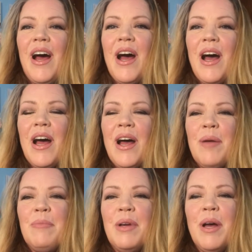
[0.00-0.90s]

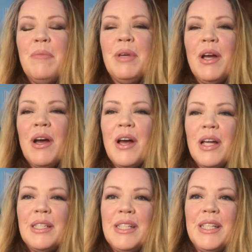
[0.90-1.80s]
I'm coming
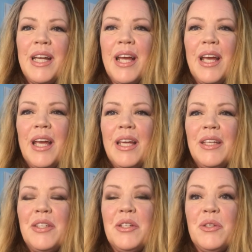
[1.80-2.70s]
on today
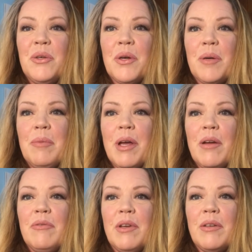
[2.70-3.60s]
to talk
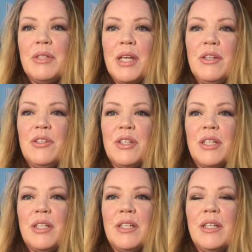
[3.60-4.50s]
about foundation.